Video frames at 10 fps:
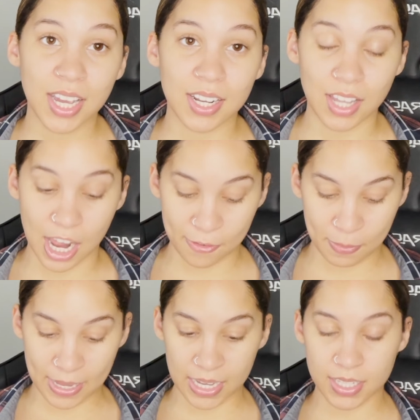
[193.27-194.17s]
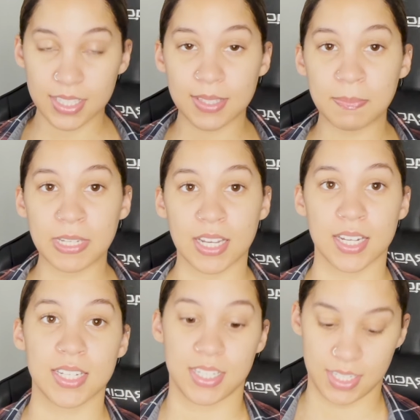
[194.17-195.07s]
got a lot of pants
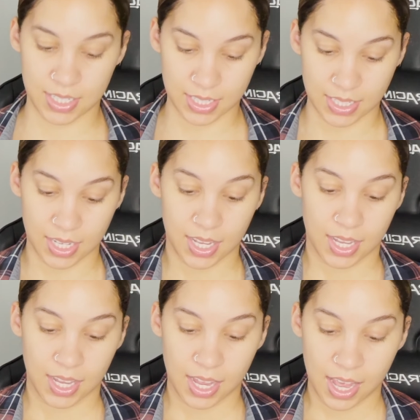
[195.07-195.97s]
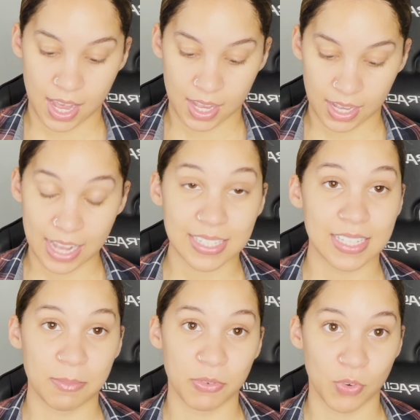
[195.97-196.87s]
because as I
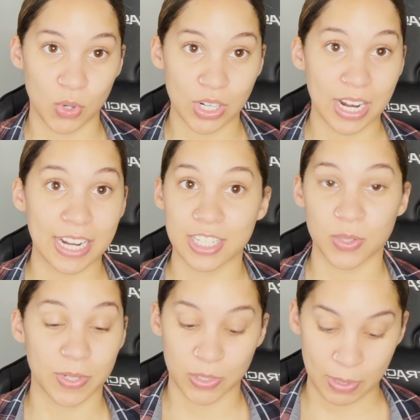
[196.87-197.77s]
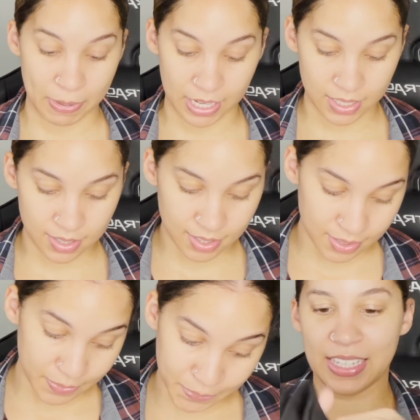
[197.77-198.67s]
said before, I just wear sweatpants.